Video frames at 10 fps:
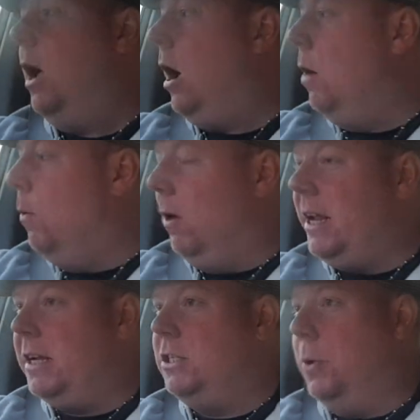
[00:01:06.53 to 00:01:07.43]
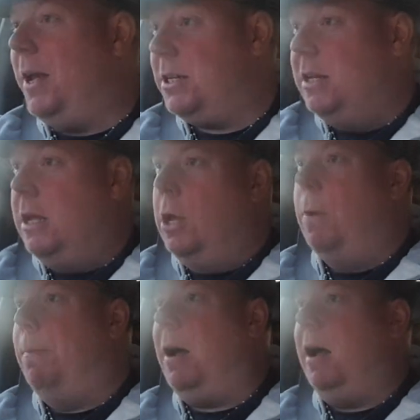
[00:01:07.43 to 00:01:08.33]
I will link to it.
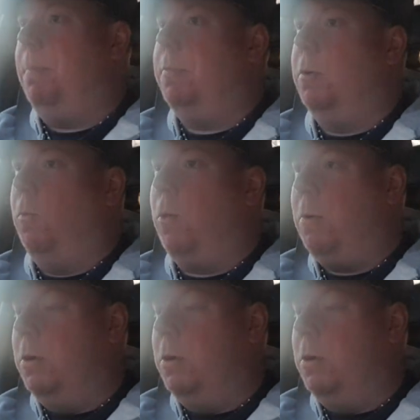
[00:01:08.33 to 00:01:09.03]
But what